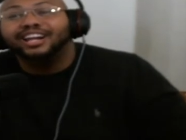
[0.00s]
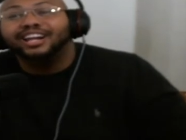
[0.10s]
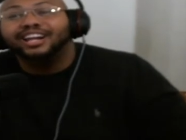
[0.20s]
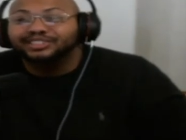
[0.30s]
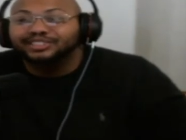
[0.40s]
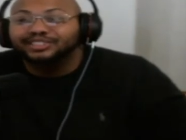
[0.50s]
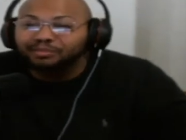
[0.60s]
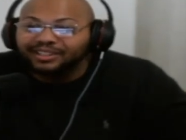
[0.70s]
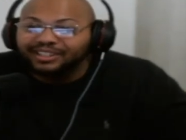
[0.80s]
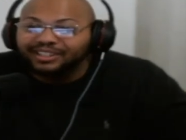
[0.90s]
He's
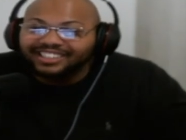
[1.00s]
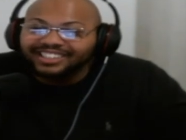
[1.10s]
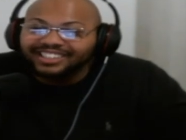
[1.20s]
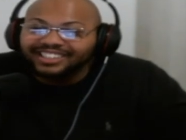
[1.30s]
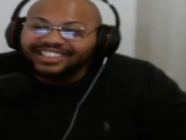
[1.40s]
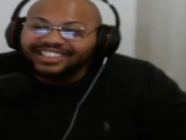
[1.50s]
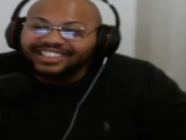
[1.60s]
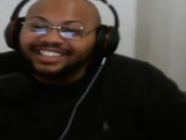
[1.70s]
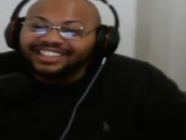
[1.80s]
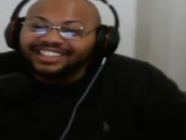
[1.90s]
stupid.
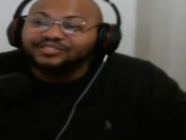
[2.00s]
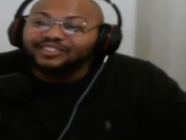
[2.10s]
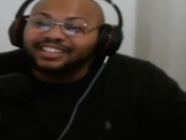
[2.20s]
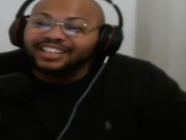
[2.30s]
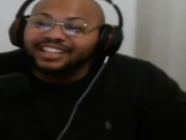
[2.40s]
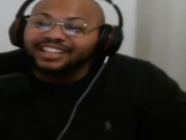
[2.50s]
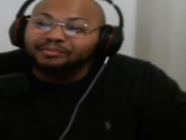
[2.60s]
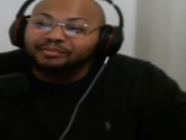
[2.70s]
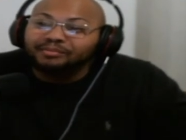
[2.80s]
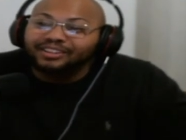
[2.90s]
It's really
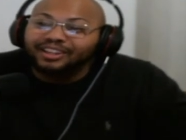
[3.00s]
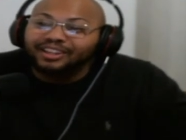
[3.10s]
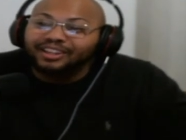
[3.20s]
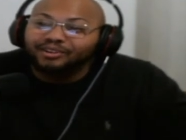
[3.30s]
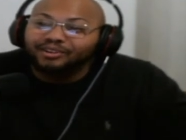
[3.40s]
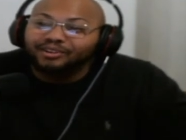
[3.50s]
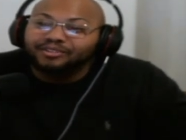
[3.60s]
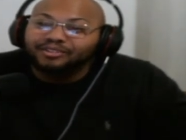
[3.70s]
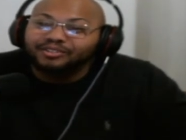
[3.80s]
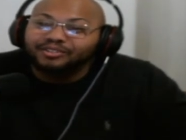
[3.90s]
happy though.
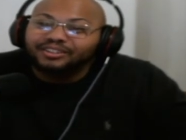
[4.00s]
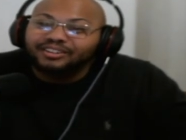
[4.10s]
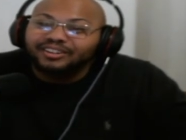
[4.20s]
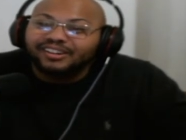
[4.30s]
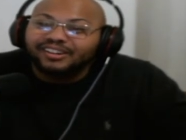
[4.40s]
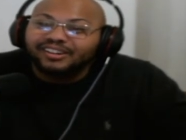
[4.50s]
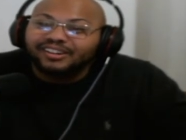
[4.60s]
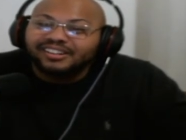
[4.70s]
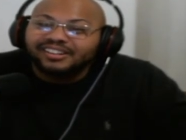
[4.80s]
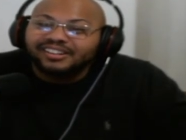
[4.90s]
I got a
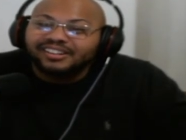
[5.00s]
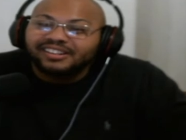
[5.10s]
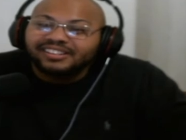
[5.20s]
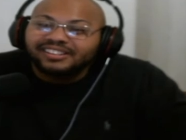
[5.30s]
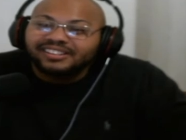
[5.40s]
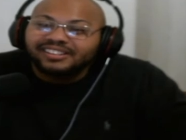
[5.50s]
bathroom, please.